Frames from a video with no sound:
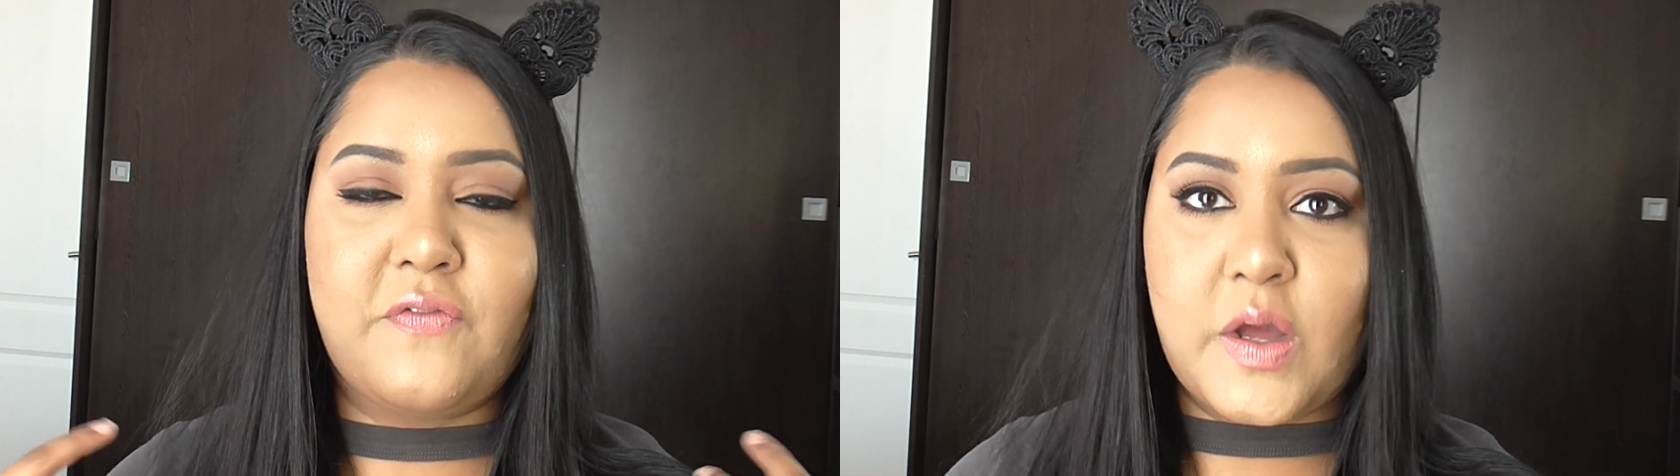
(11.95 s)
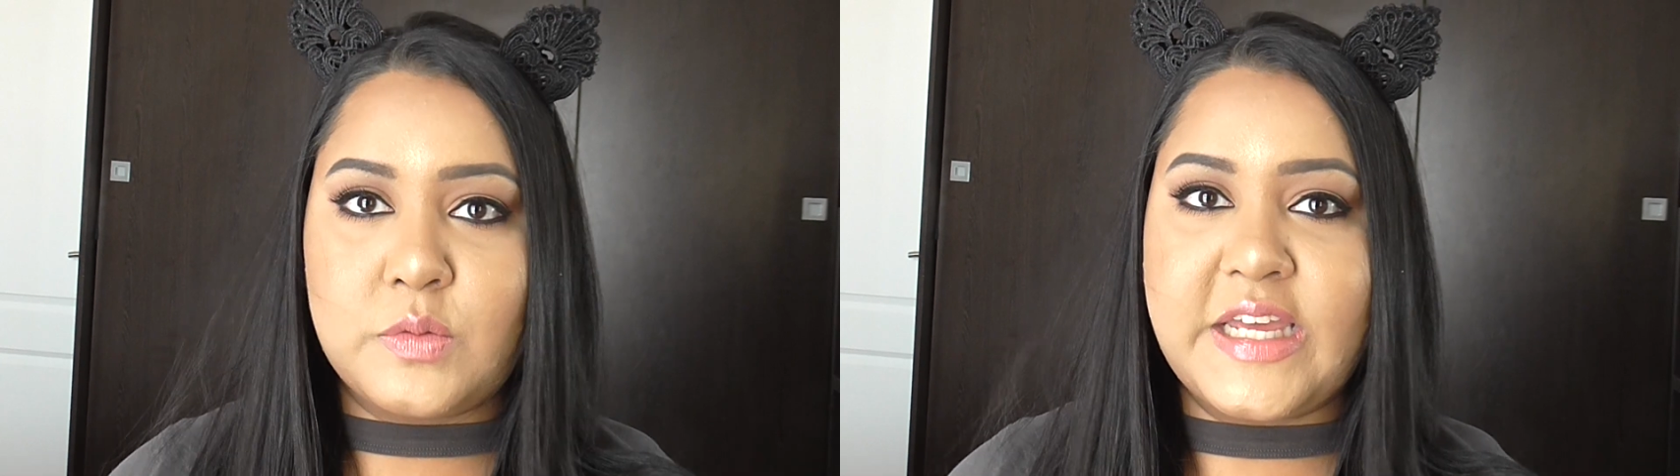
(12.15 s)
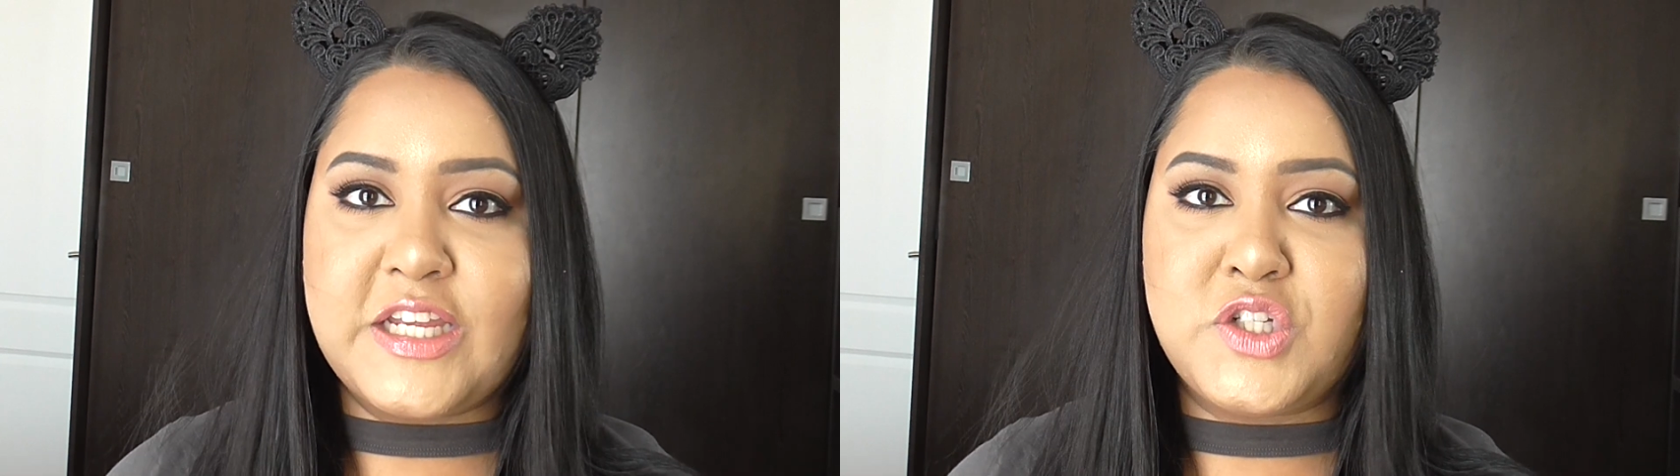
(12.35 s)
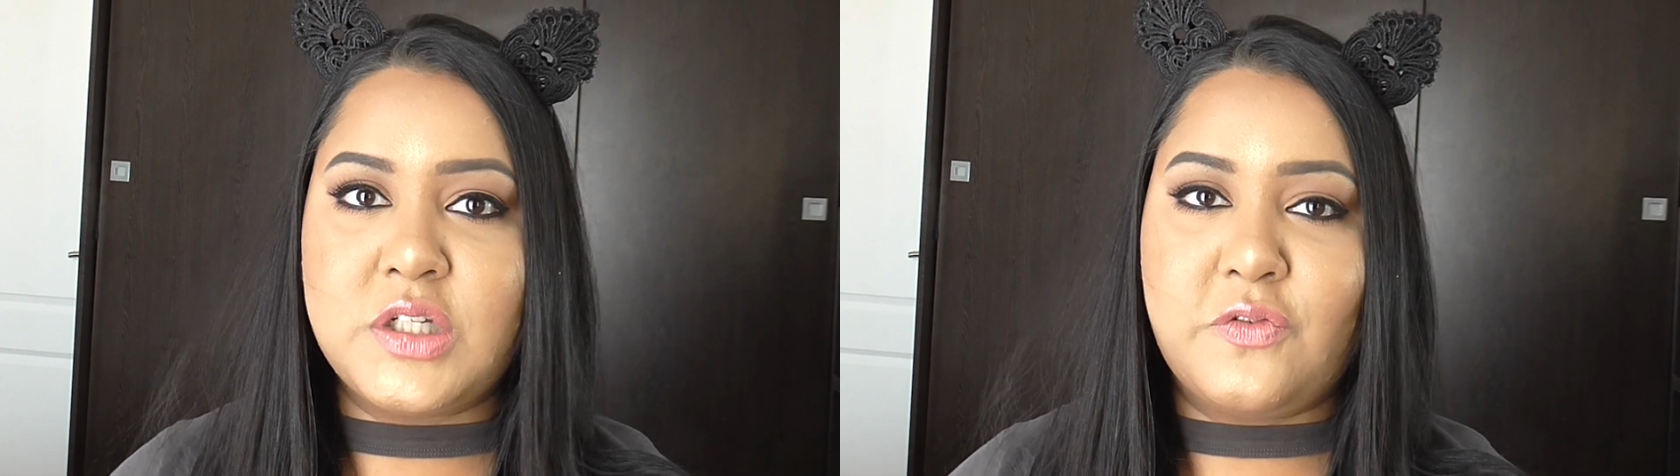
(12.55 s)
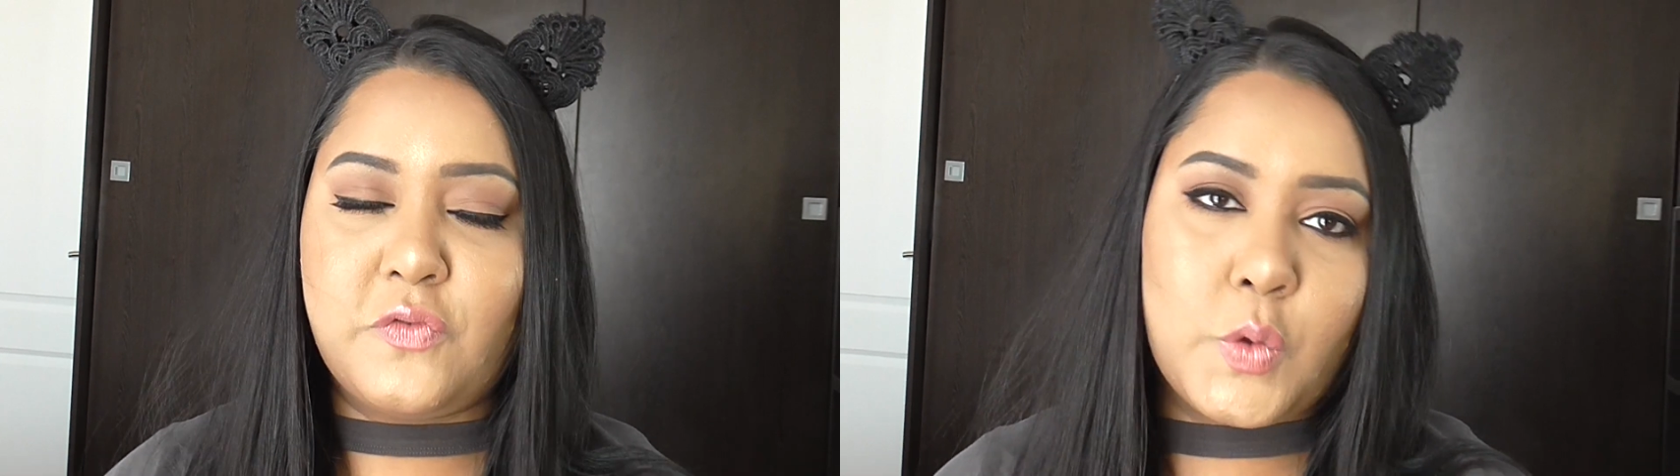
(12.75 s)

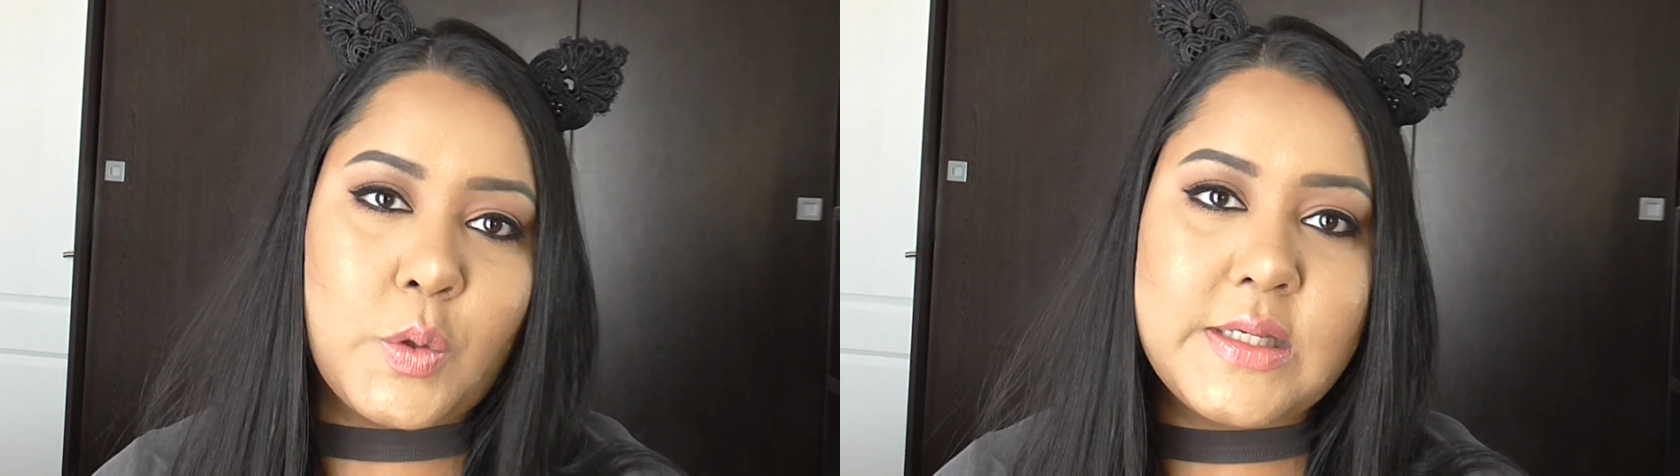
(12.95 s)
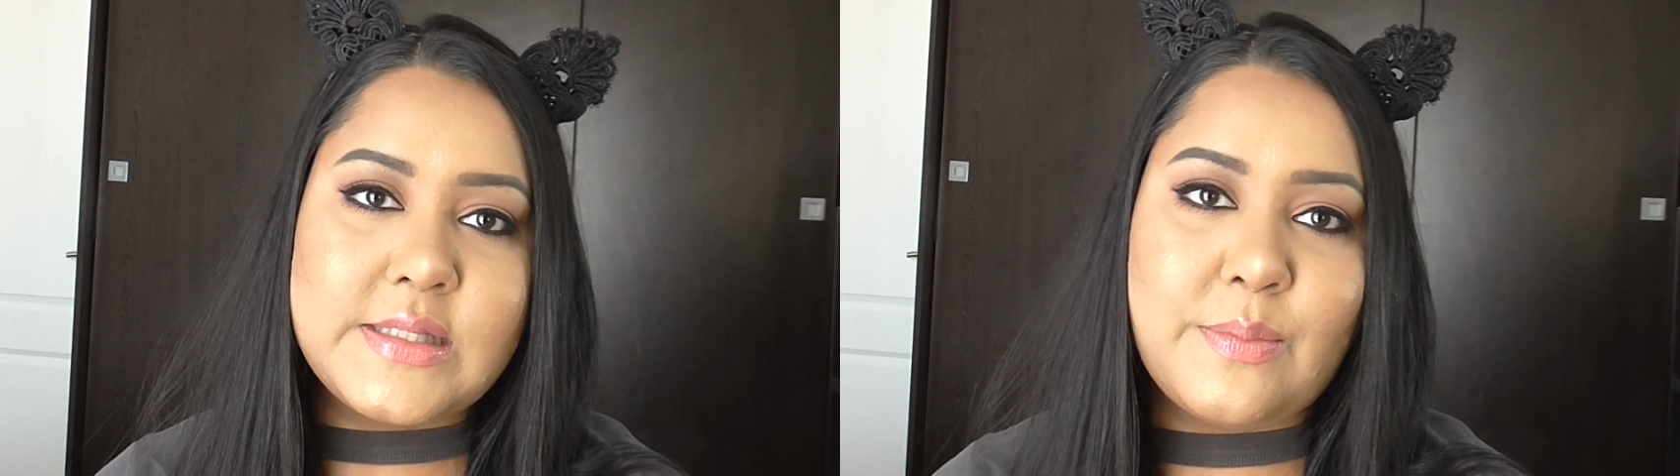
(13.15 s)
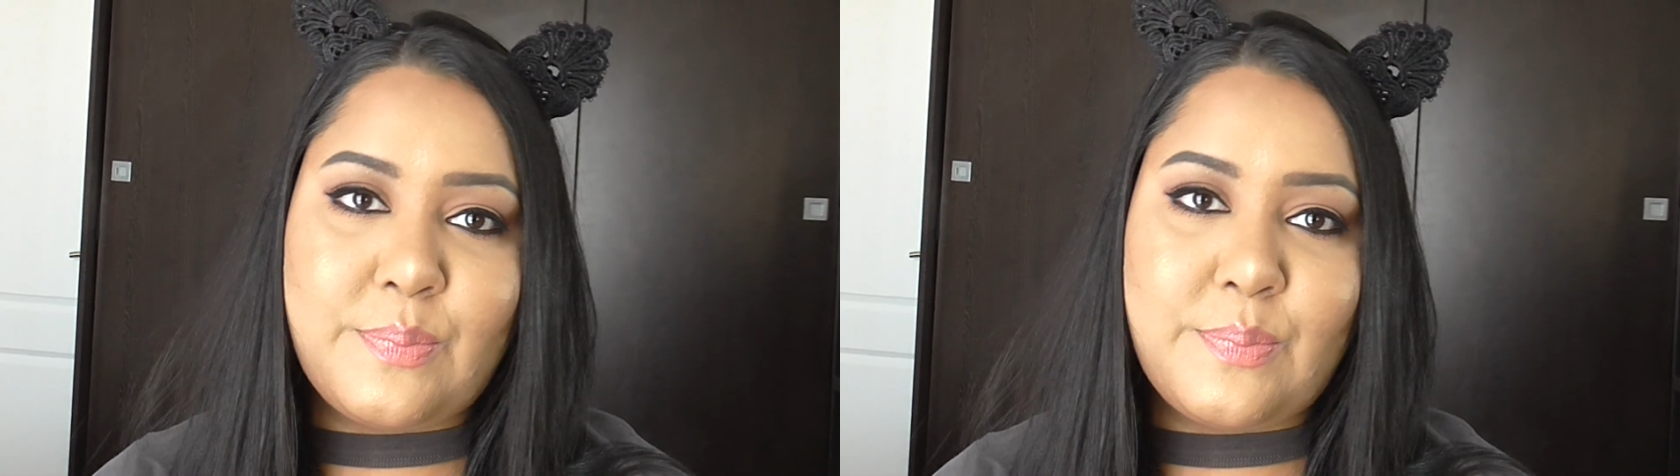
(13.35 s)
foundation, a flawless